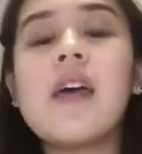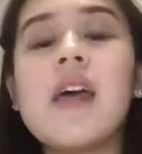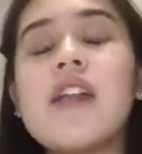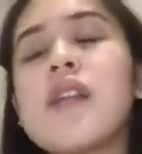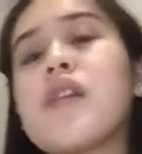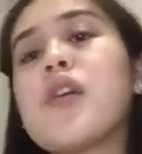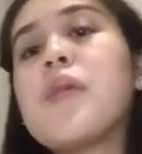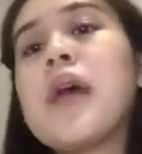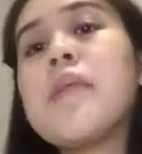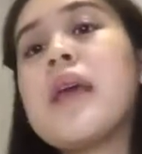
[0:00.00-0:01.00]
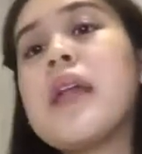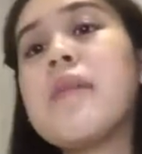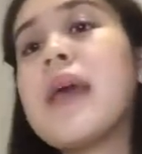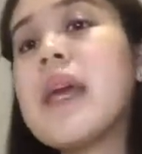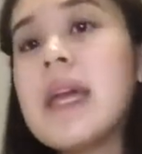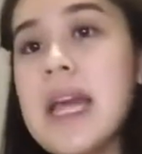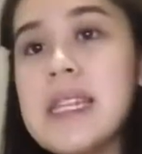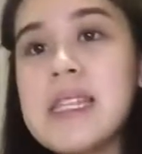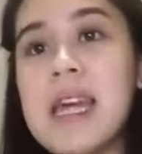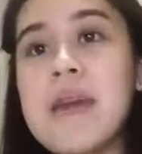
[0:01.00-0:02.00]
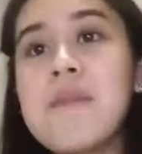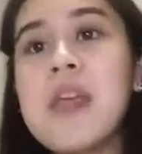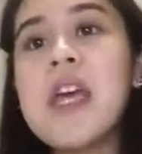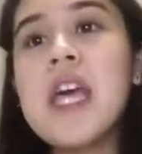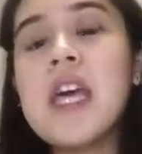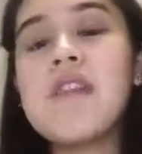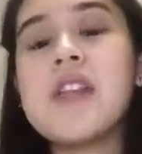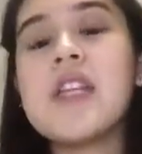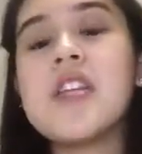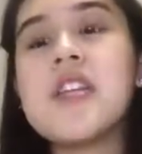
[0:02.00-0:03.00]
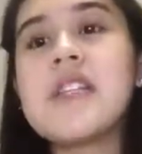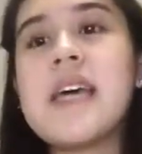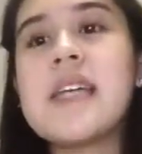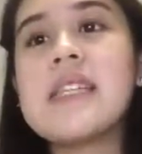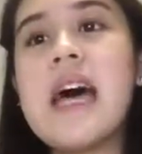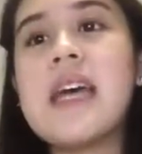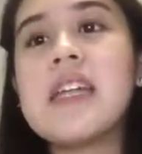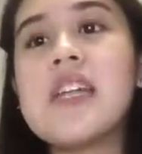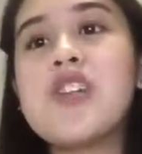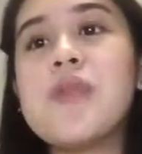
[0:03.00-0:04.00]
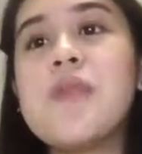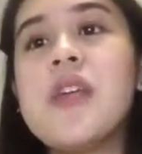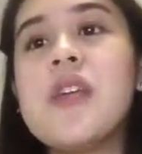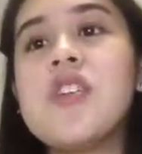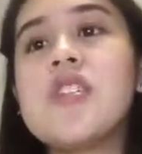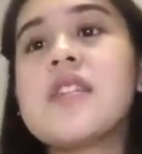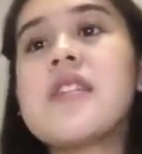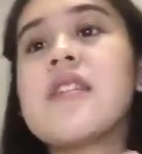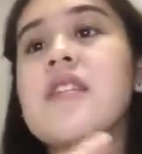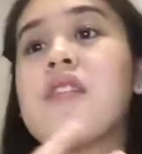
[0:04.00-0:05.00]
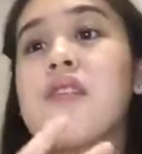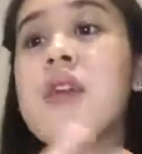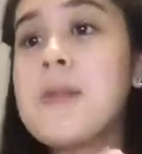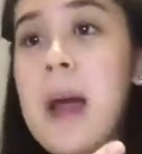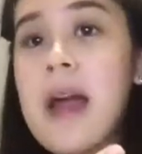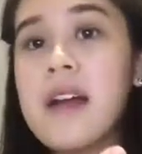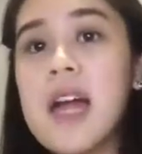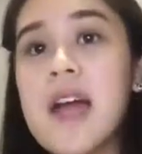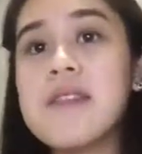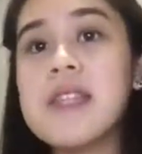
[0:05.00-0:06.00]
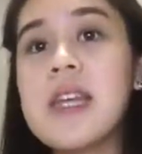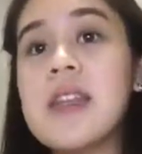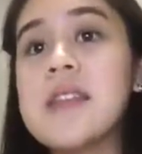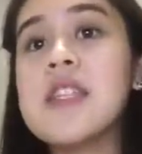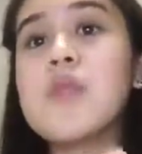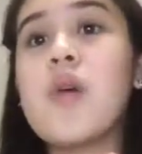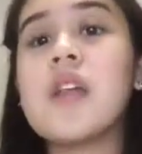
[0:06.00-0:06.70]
in making an essay, if the teacher says that it should be just 3 paragraphs, then this is